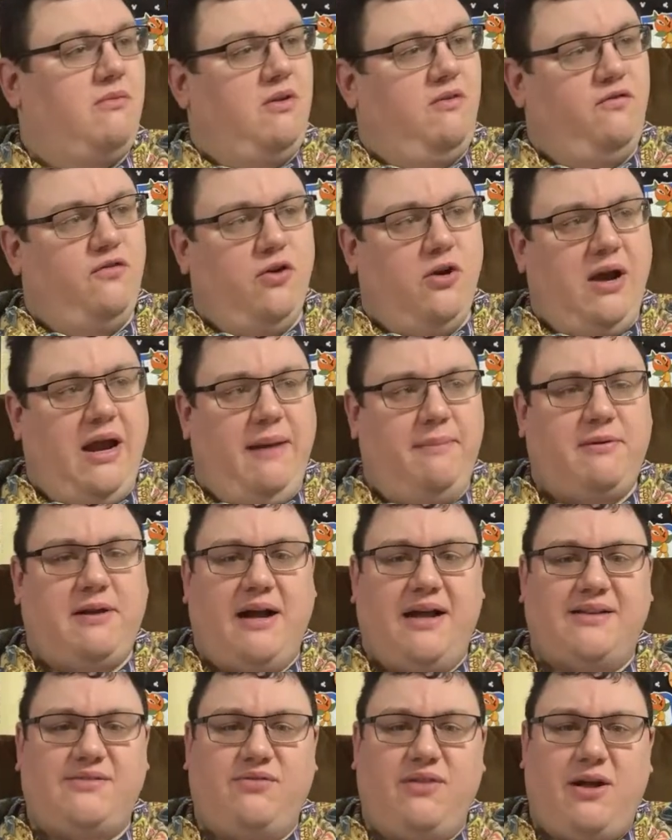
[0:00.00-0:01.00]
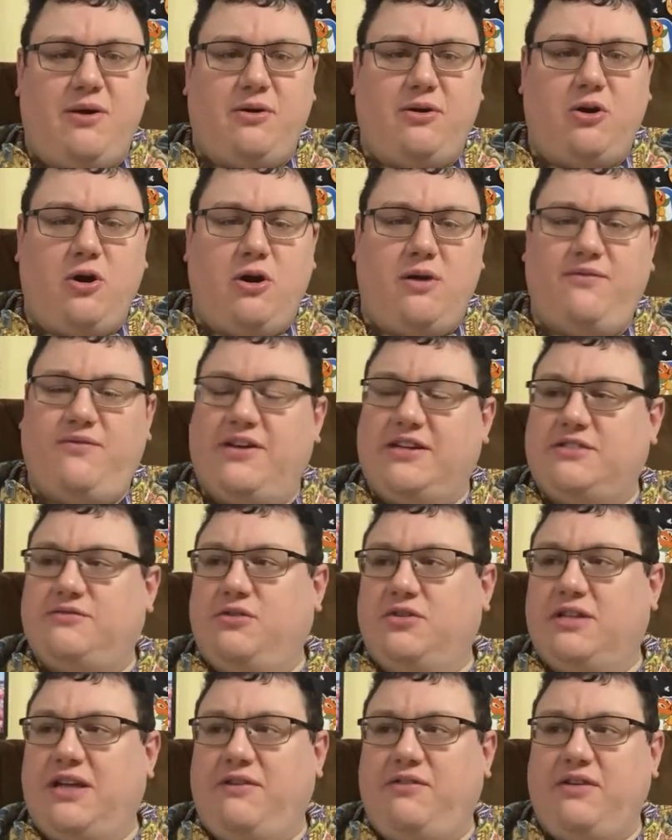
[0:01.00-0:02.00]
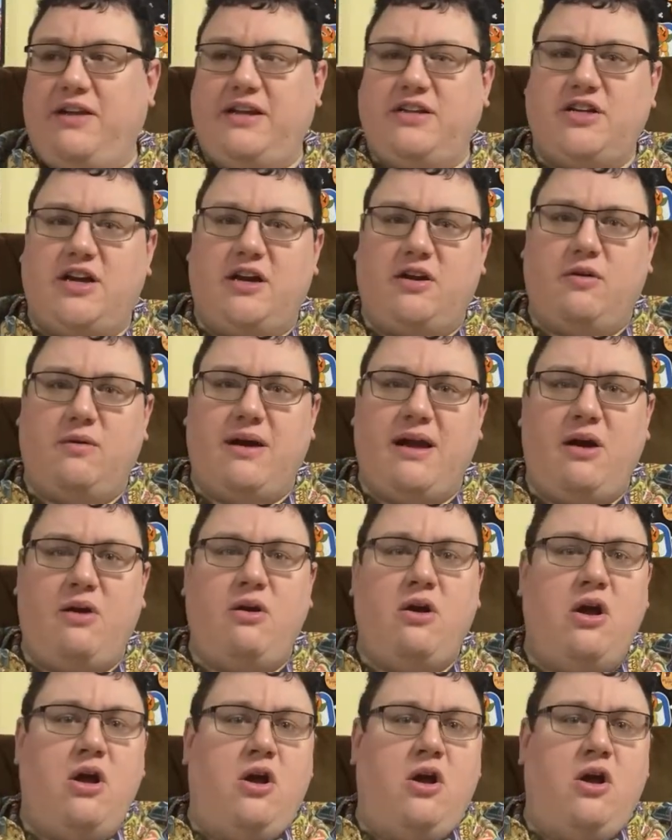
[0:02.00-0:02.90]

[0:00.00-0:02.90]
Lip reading: for Epcot's Flower and Garden Festival. Definitely check her out.